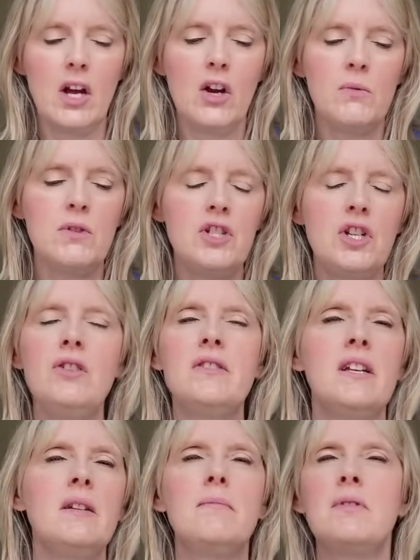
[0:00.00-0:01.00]
we're
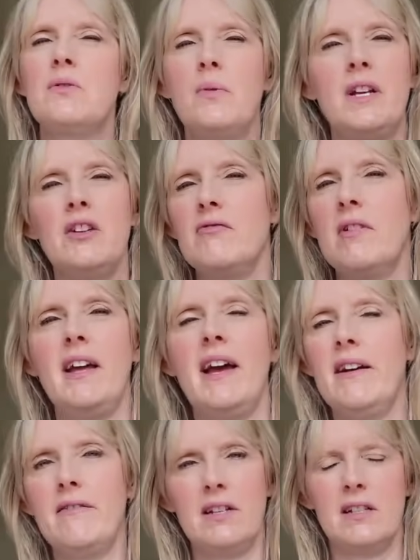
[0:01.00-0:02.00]
choosing between grey
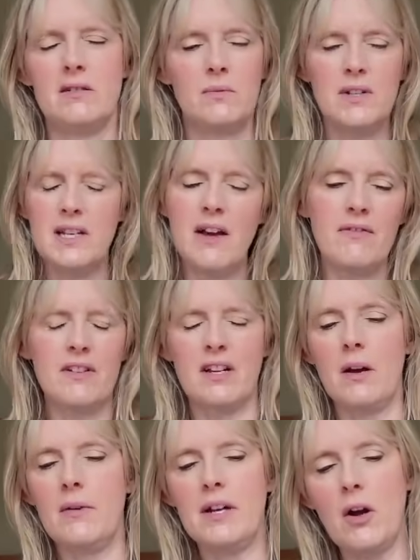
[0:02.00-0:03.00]
areas. We're never
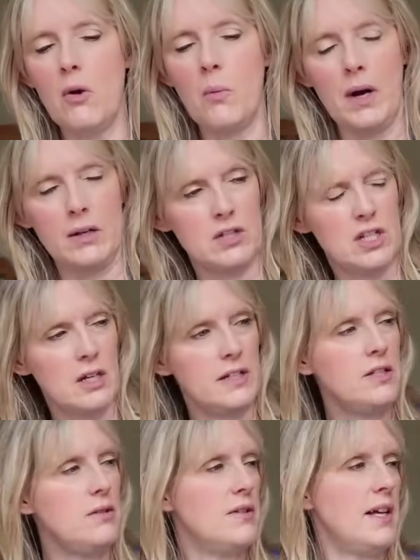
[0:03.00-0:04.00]
going, oh, well, shall I
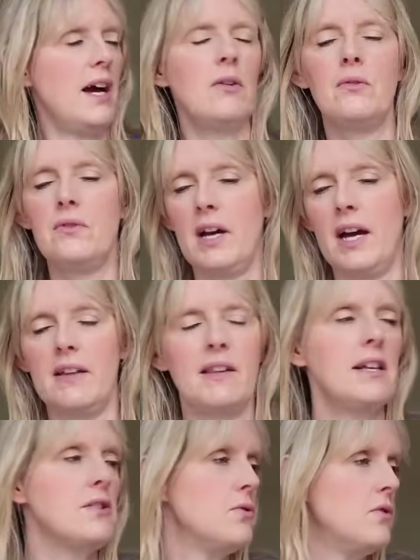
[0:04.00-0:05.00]
do that or that?
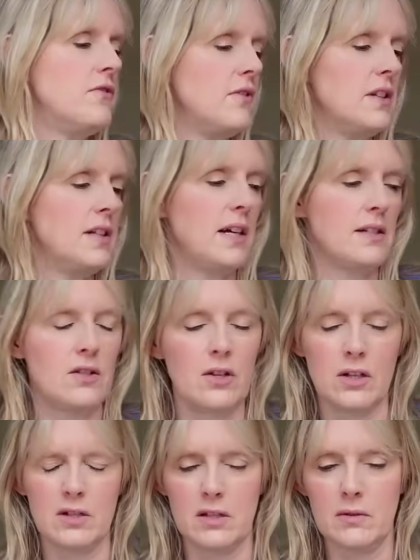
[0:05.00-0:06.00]
That's awful and that's
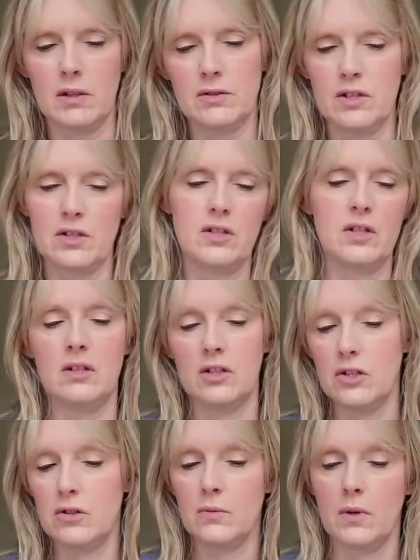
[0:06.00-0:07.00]
good, so I'll just do the
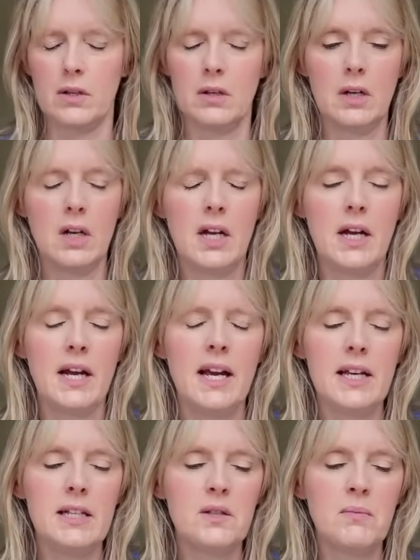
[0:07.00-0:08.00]
good one.
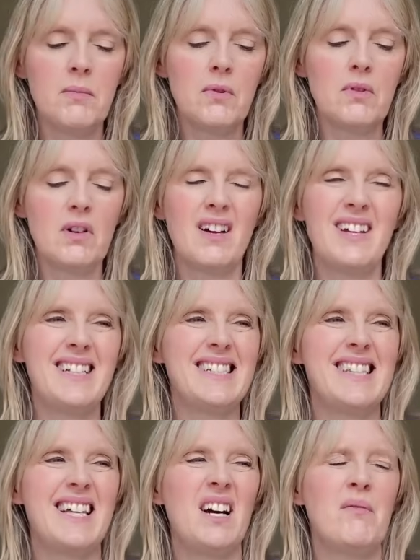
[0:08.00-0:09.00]
It's more like
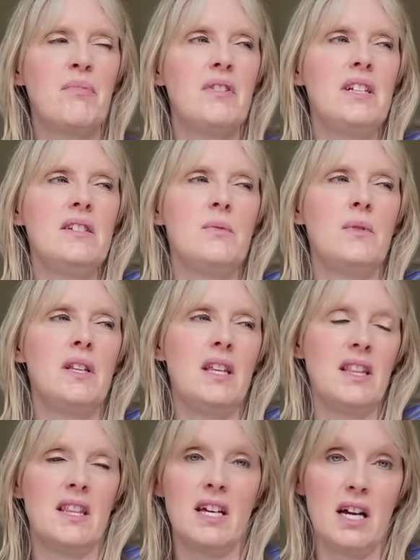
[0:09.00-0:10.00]
that brings with it
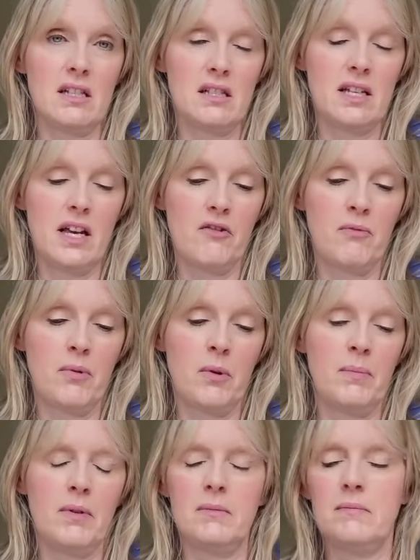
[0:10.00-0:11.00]
that set of
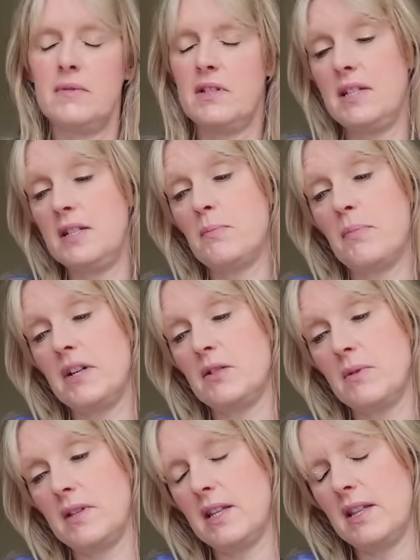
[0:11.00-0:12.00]
problems, this brings
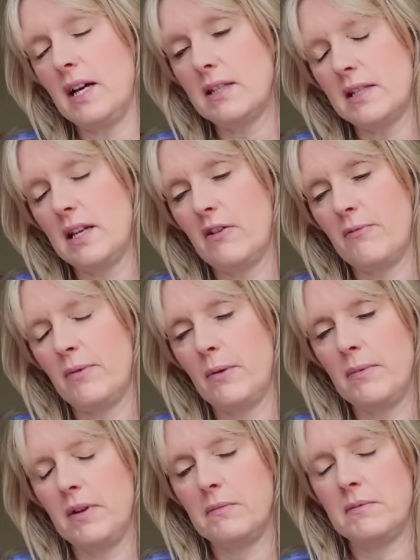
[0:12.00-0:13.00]
with it that set of
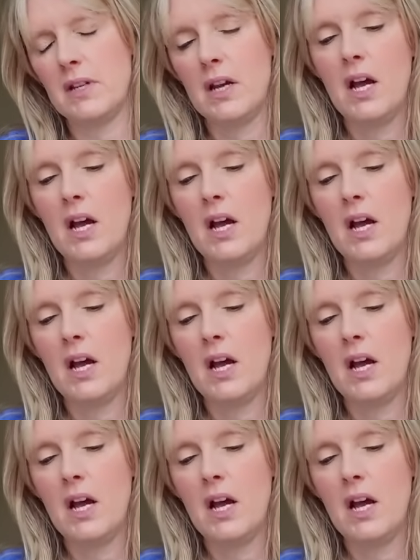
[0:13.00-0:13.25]
problems,